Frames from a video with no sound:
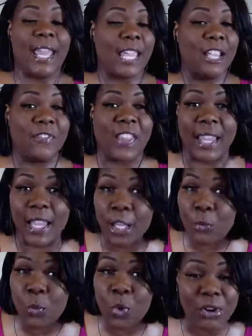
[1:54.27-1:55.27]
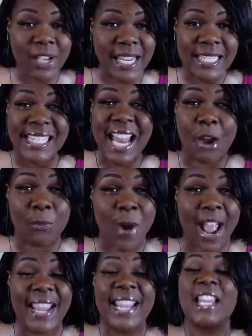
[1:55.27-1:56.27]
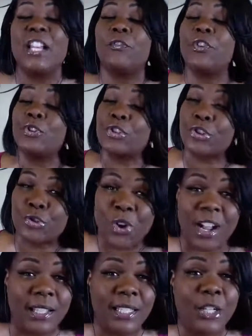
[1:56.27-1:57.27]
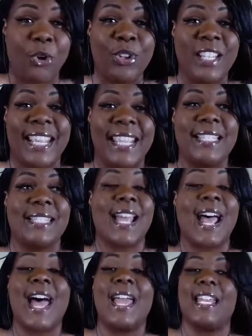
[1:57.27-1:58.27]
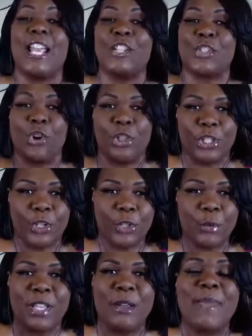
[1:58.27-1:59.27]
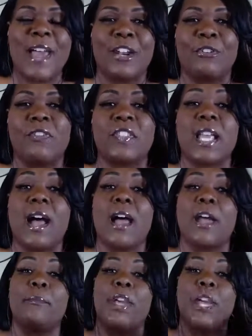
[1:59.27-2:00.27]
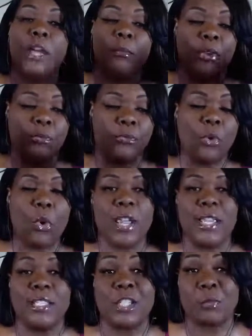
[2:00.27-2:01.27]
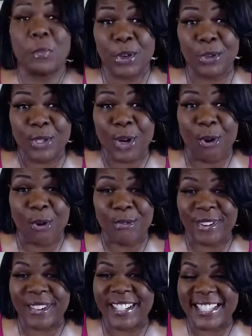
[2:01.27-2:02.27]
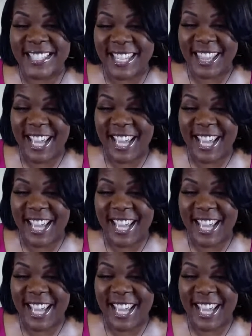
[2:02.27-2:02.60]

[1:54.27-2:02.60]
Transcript: If the inward is not right, and if you're struggling on the inside, it's only going to be a matter of time before it spills over into